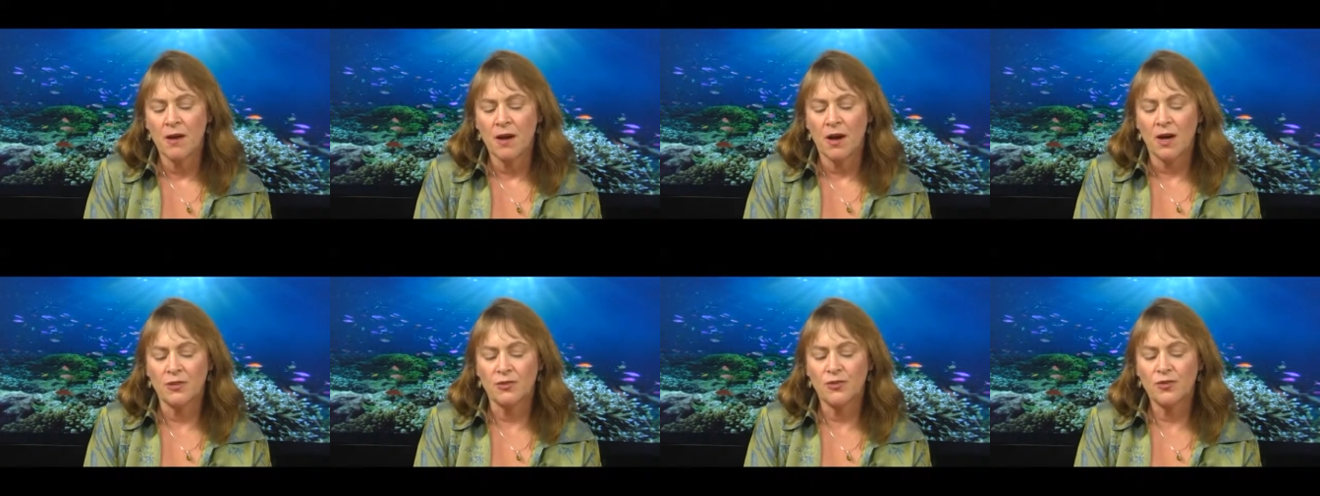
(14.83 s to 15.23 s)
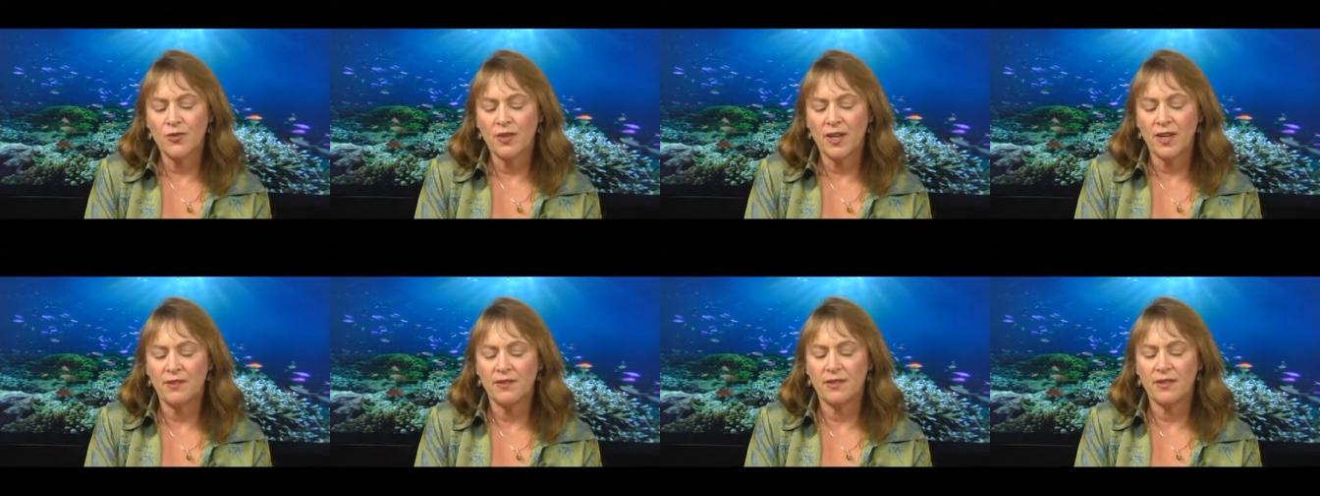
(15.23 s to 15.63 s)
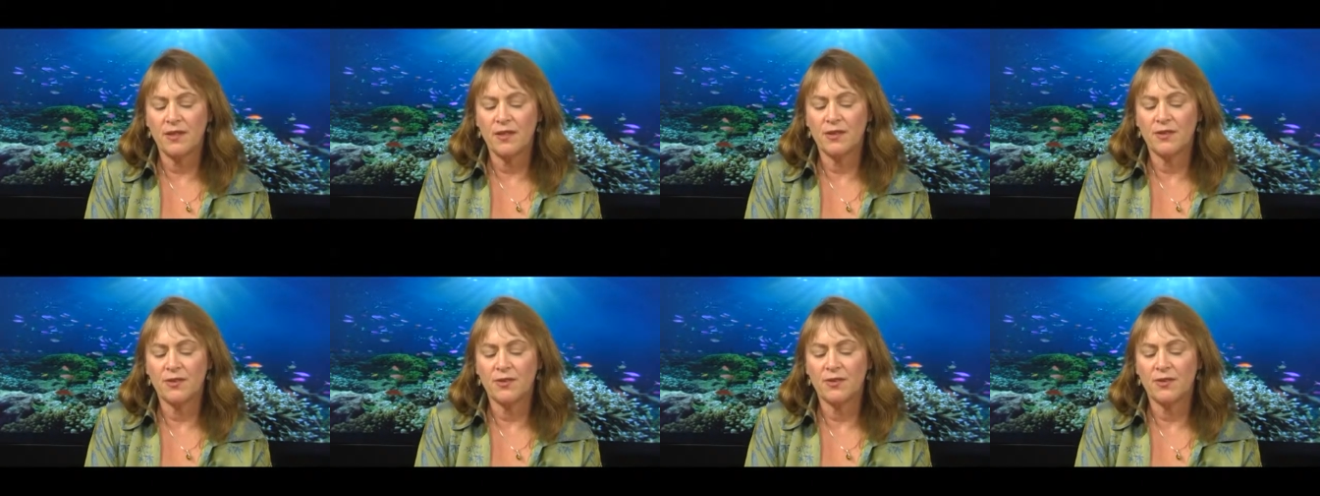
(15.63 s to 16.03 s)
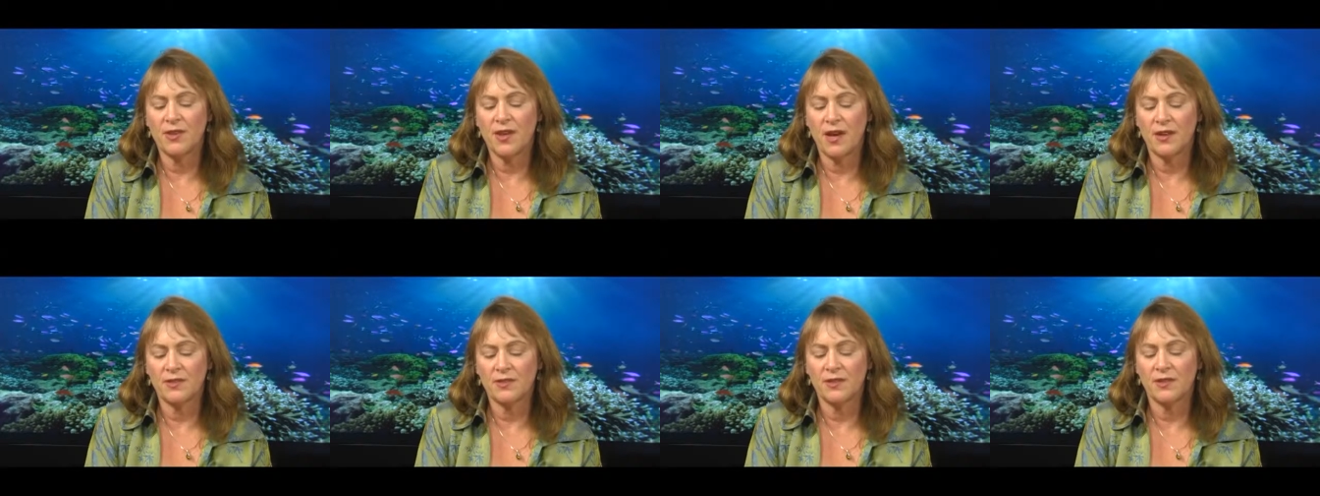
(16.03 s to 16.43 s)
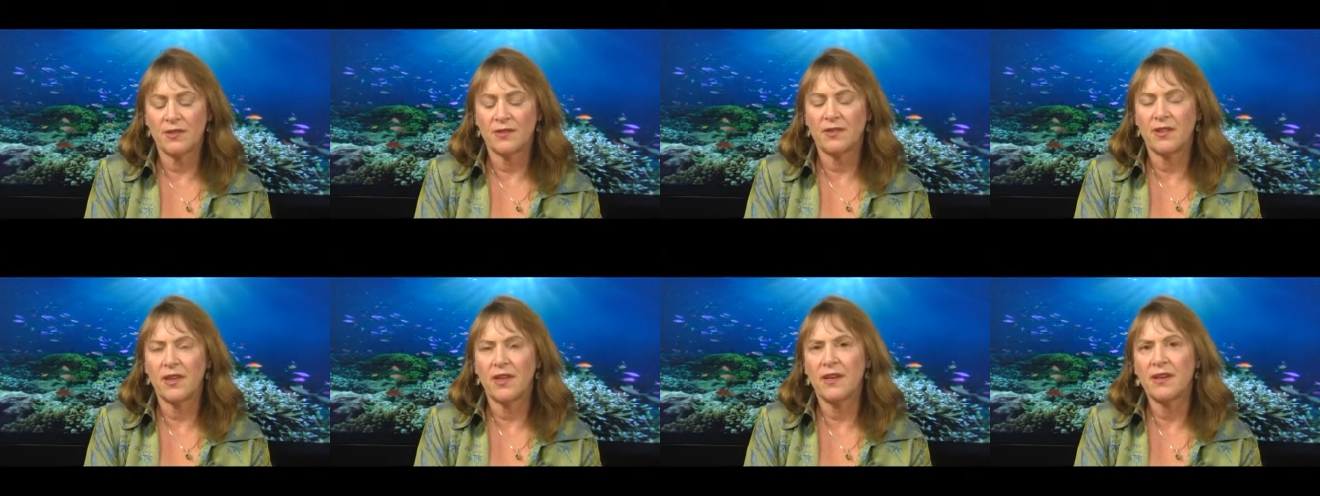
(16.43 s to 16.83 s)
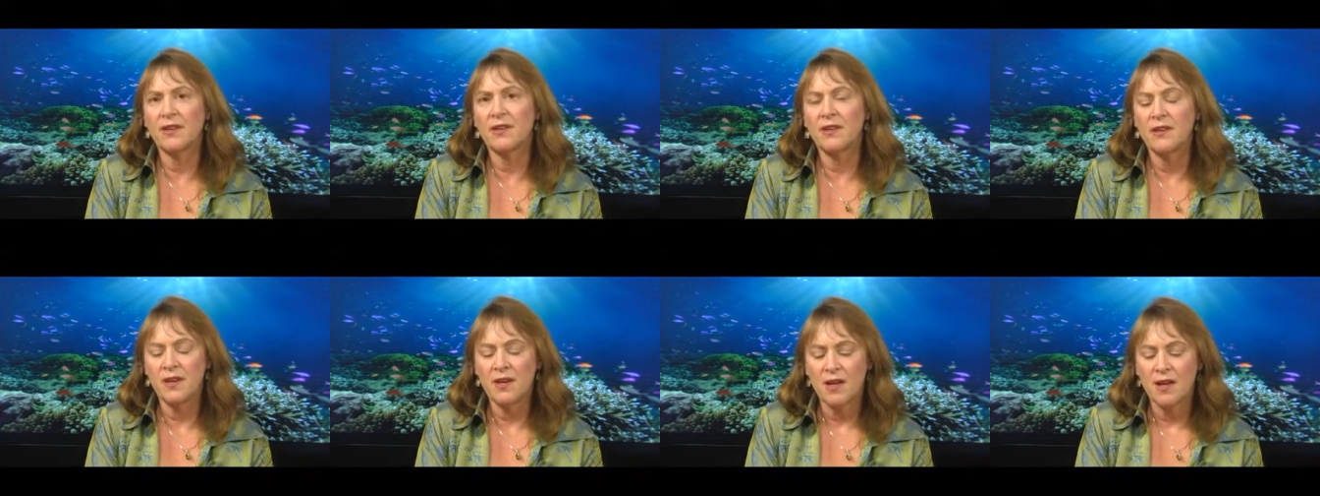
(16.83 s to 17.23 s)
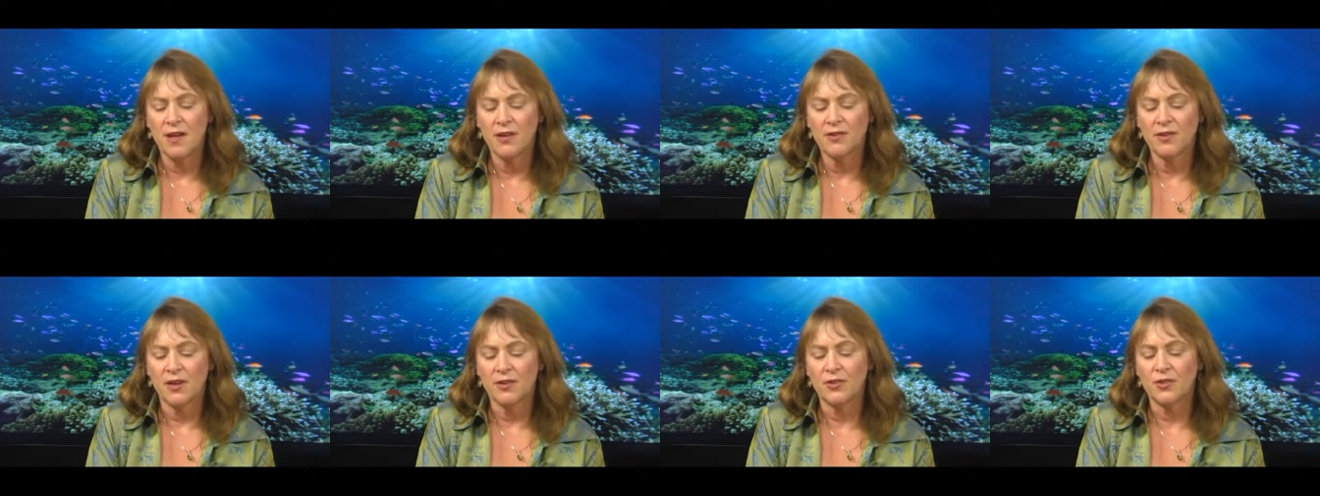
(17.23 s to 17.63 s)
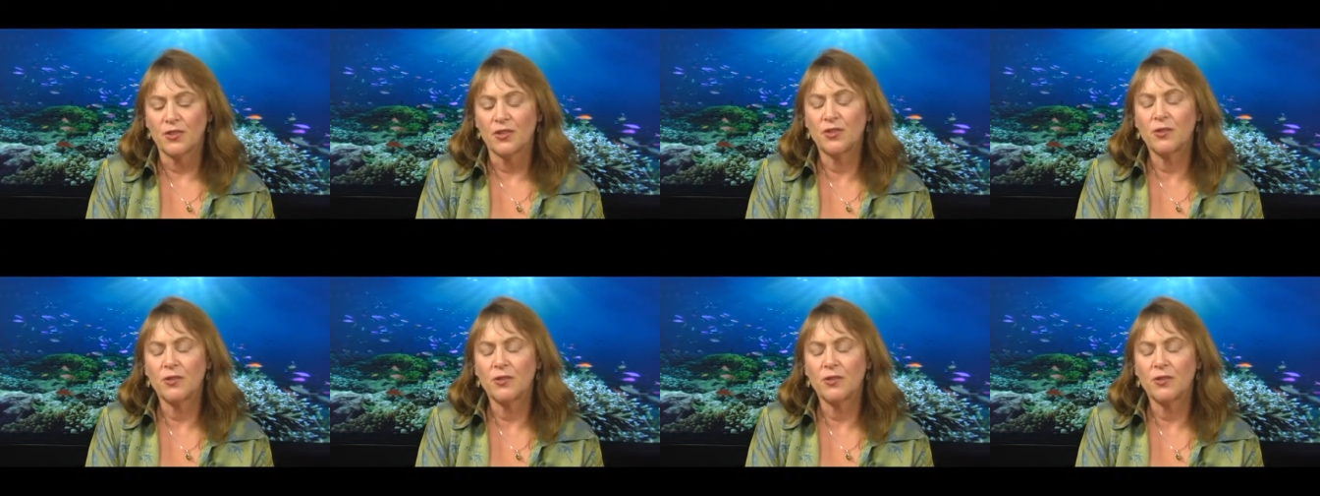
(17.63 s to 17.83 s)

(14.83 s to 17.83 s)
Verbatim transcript: On June 18, 2010, Dr.